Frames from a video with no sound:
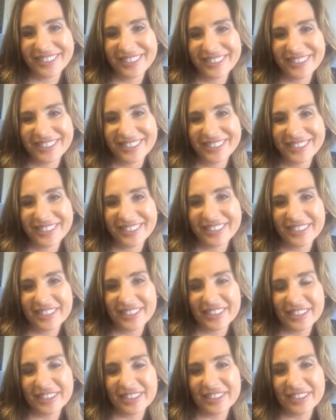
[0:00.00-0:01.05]

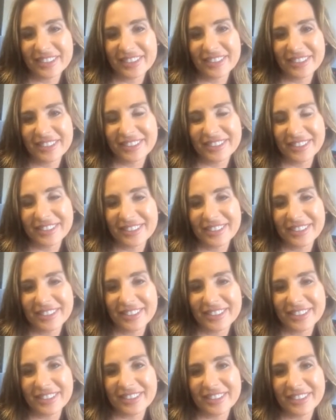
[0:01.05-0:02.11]

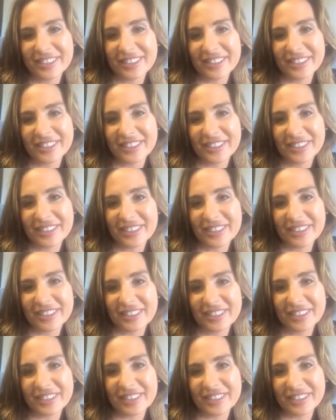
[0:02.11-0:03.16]

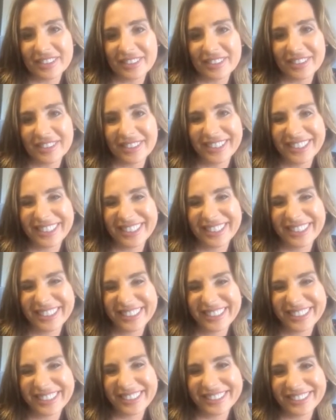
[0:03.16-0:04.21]

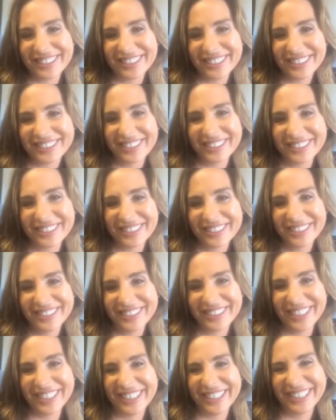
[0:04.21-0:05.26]

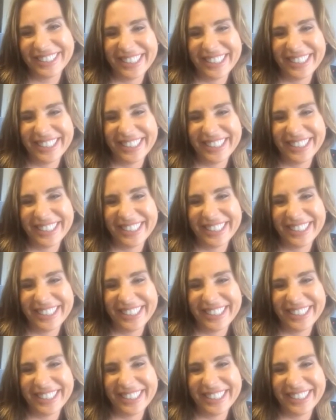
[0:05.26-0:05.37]
The person shown says nothing.